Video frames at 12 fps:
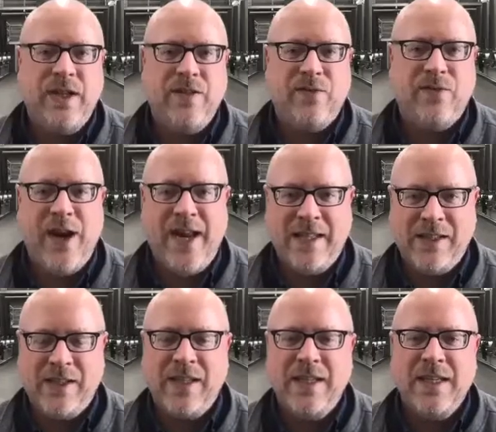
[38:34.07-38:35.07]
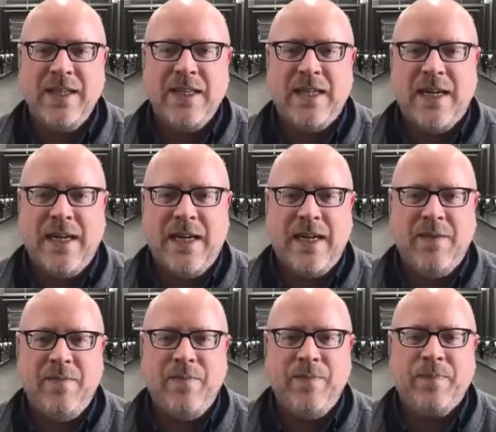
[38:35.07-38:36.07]
in France.
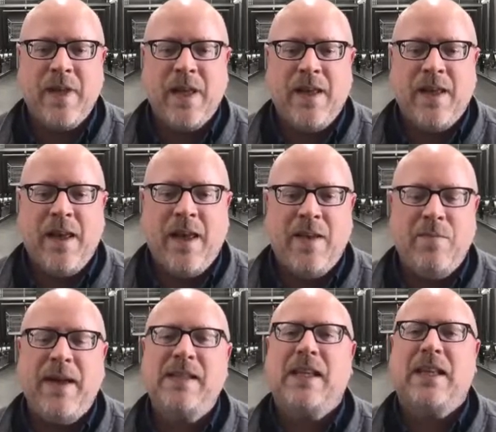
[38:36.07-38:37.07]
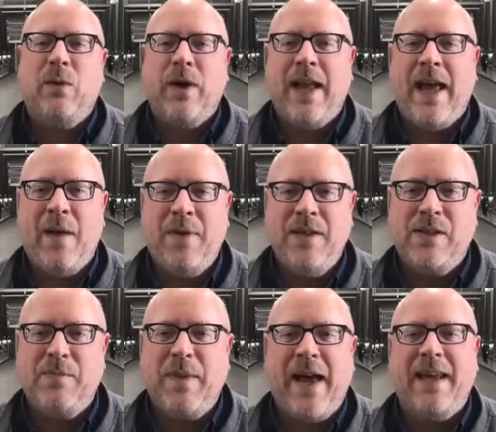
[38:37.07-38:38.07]
And basically what
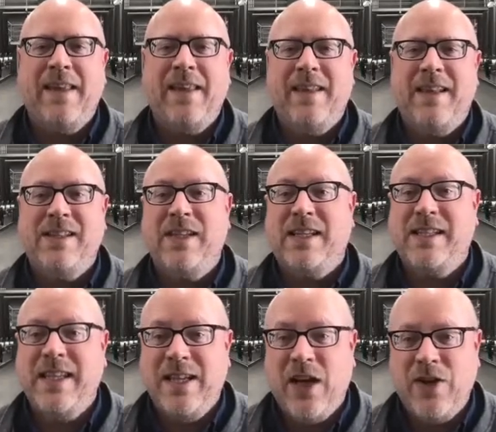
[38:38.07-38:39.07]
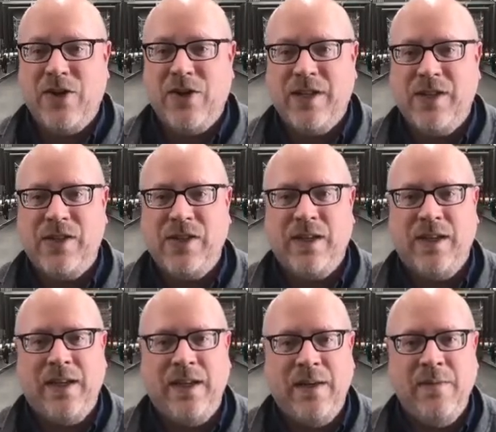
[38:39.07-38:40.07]
happens back in the 1600s,
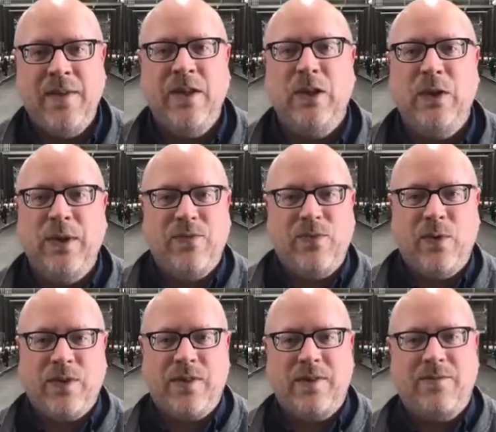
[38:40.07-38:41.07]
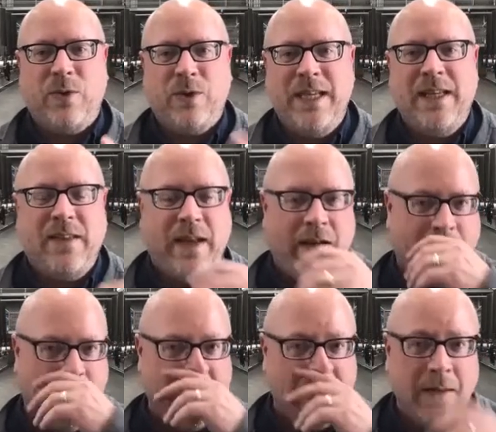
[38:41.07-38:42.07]
in the Louis XIV
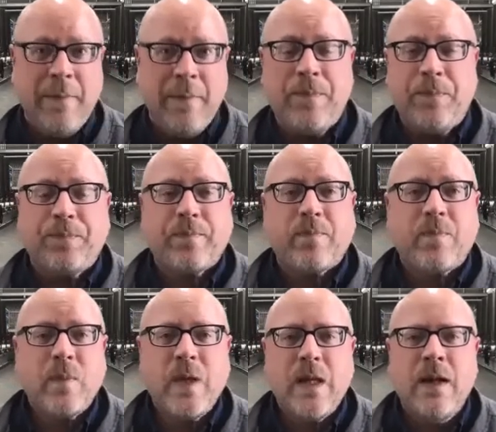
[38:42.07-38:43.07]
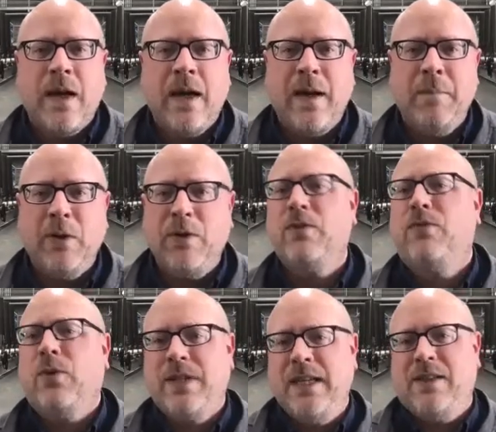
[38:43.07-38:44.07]
era, Louis
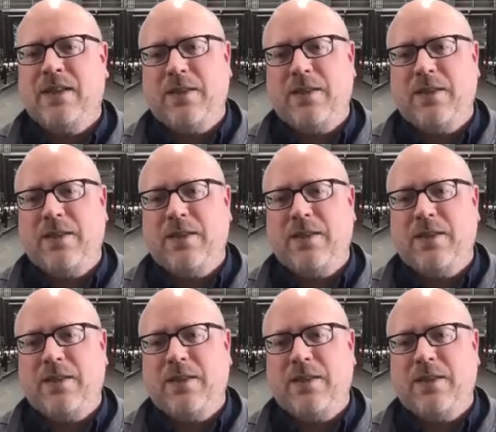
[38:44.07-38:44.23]
XIV